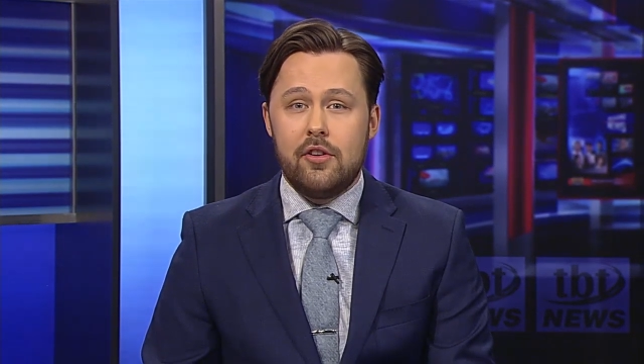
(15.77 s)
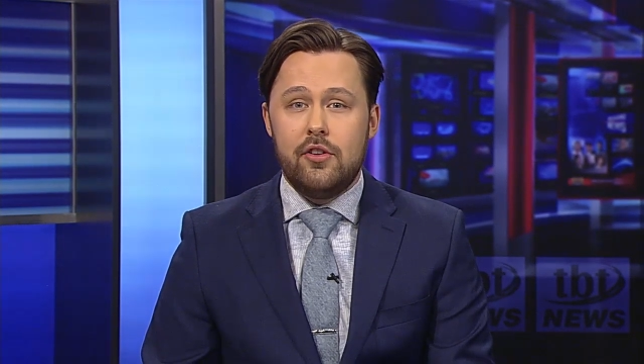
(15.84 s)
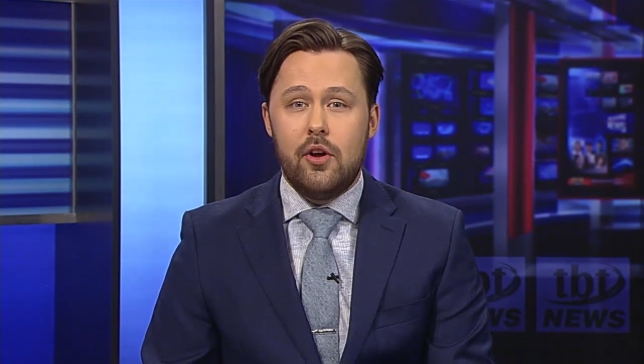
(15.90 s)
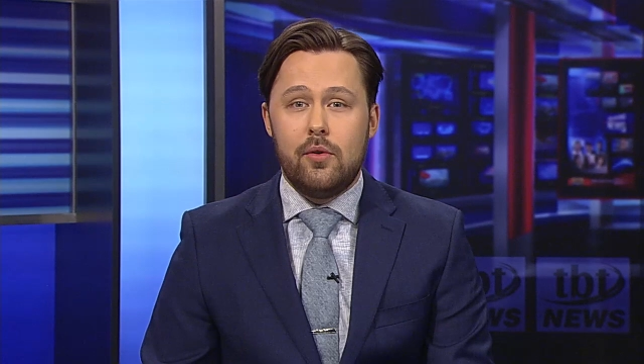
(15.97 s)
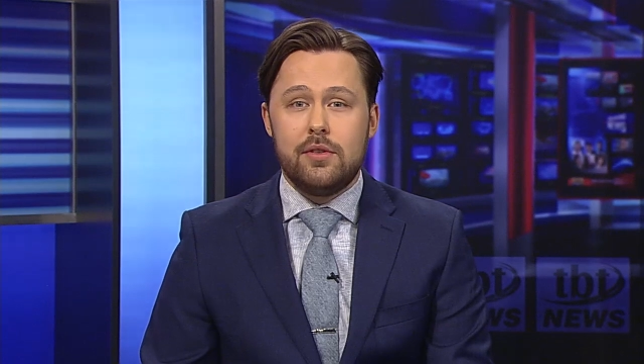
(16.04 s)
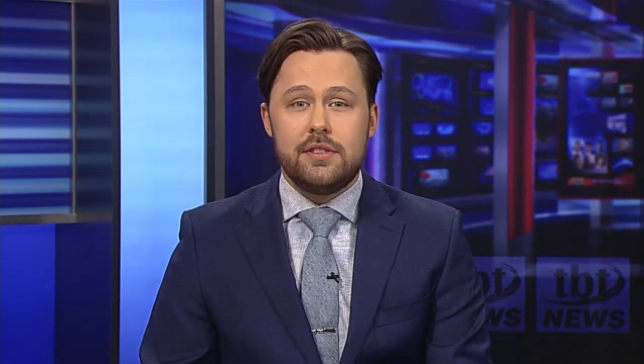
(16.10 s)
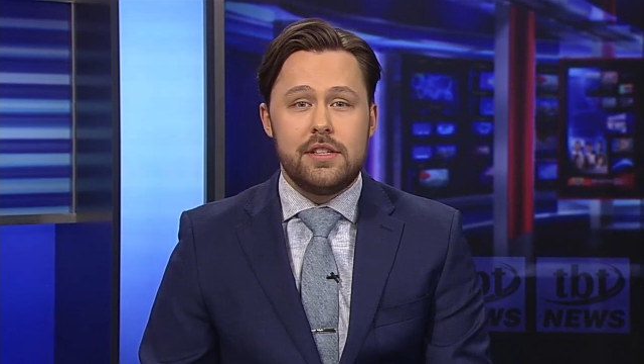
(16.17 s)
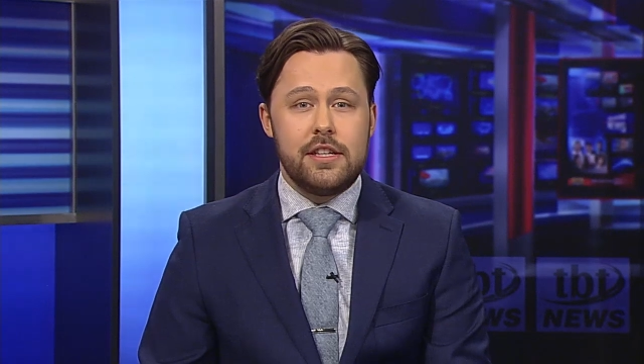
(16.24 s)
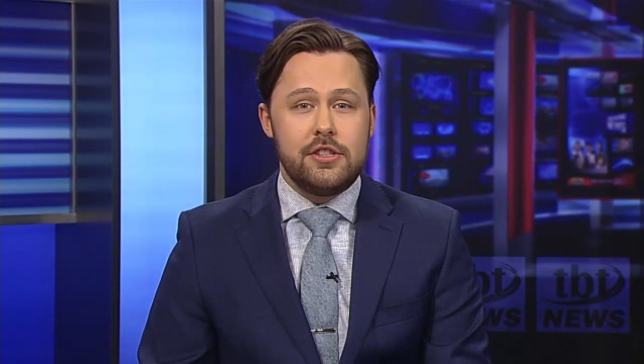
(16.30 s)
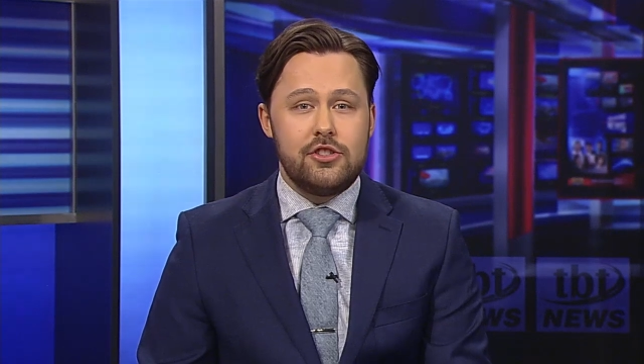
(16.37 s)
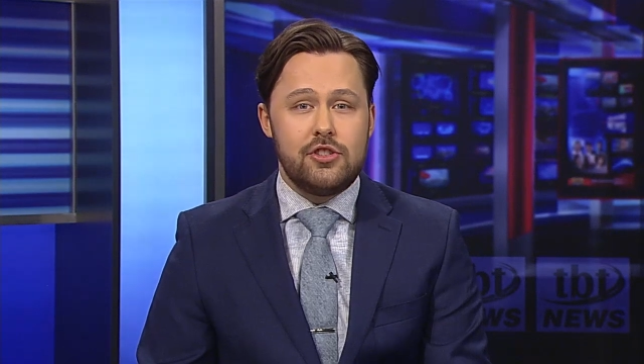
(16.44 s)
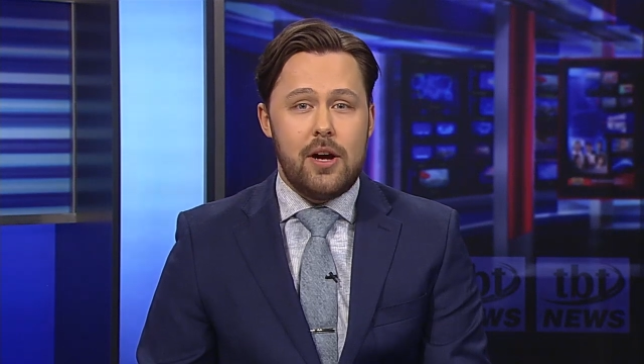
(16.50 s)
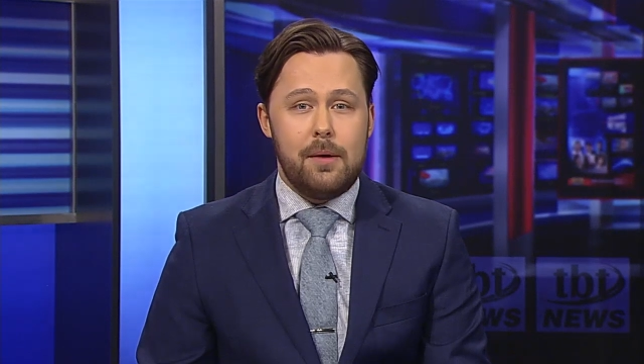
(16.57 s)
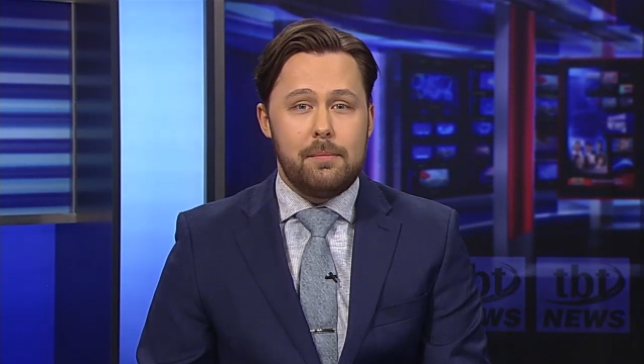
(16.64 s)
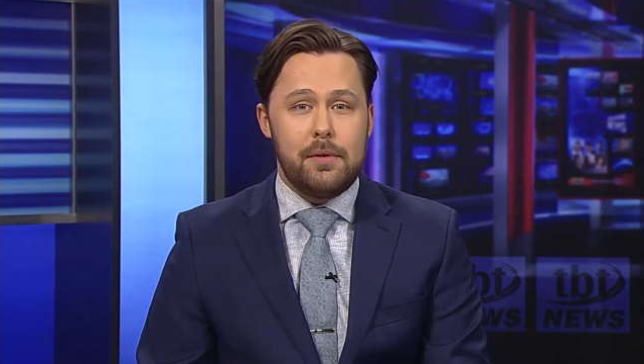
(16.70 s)
are noticing a
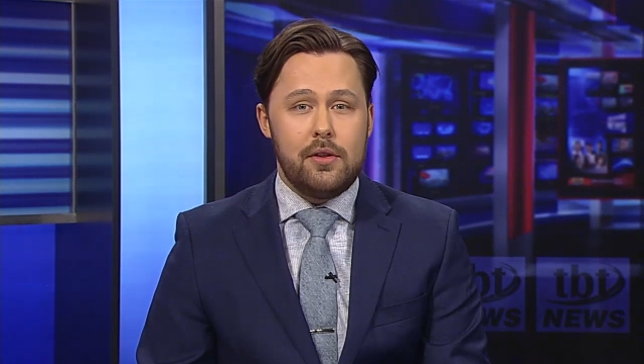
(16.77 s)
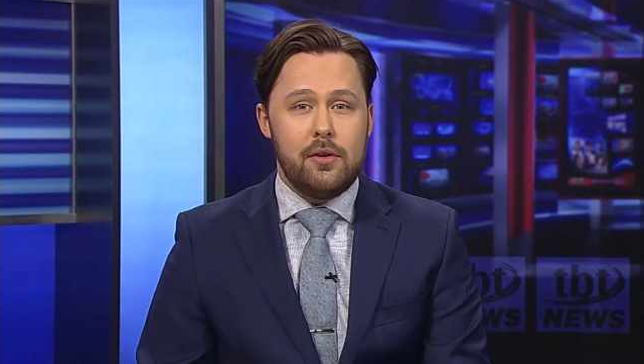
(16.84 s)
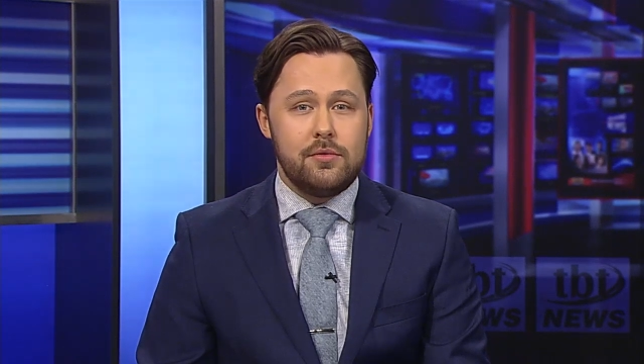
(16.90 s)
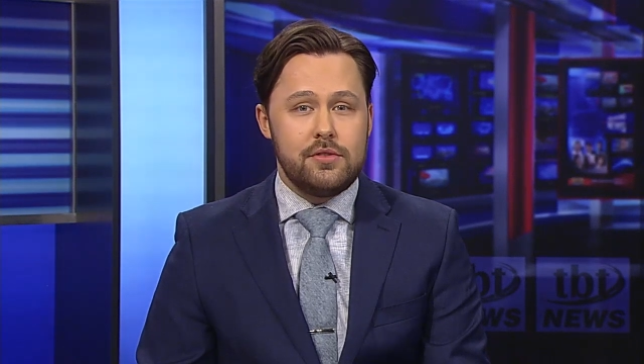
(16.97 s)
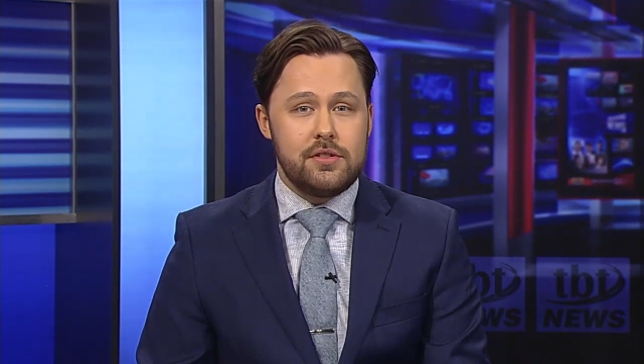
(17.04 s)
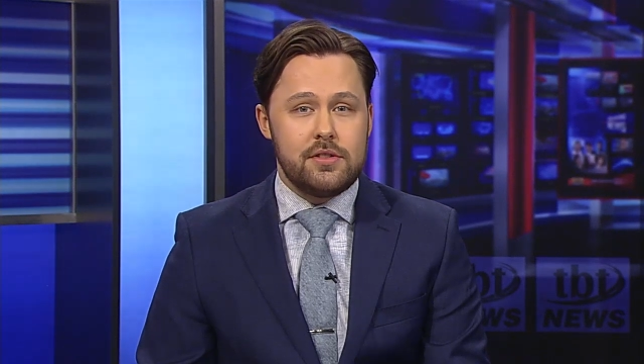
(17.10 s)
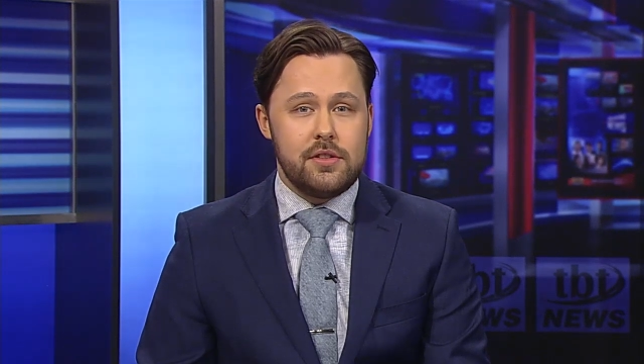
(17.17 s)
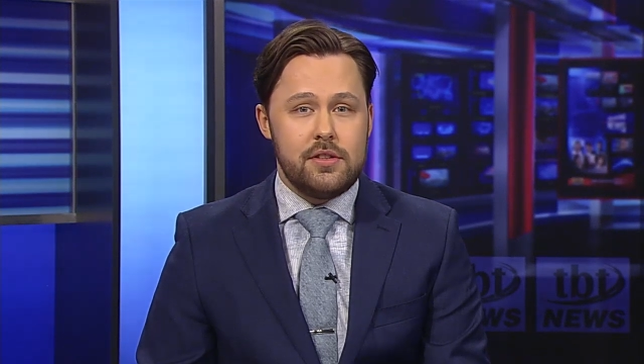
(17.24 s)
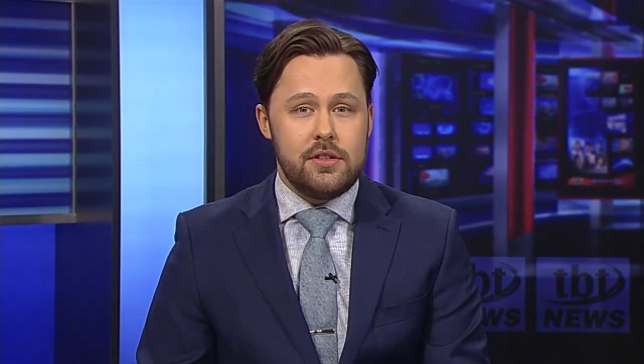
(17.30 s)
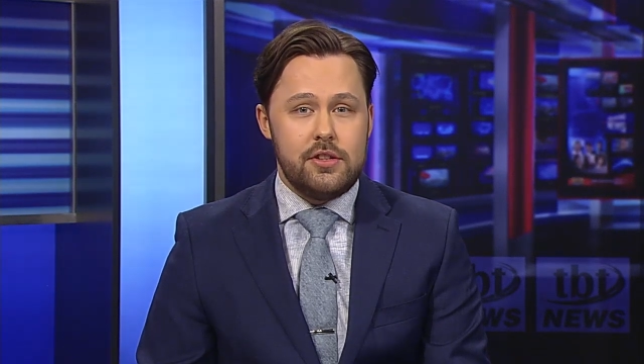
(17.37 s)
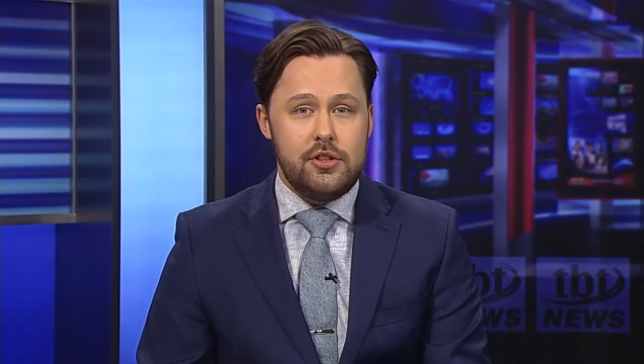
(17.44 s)
jump in those